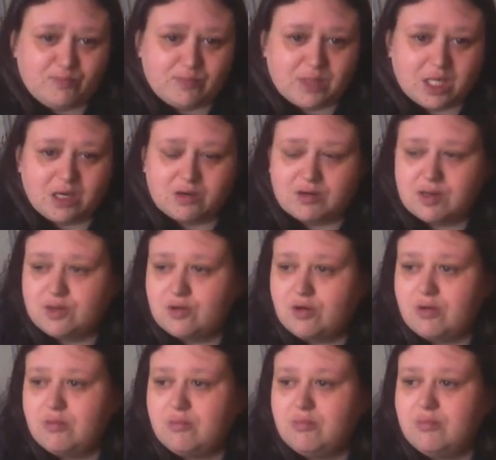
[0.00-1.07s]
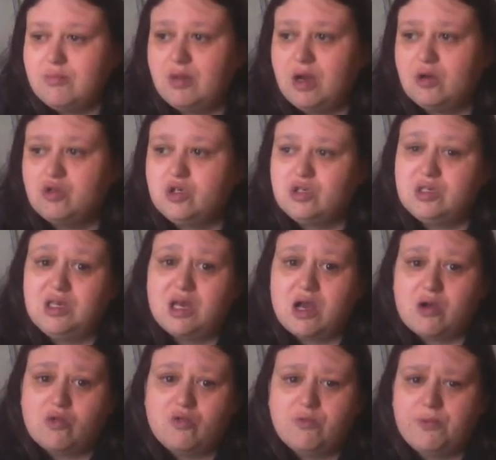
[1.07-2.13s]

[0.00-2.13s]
you know, I thought I'll just give it a go.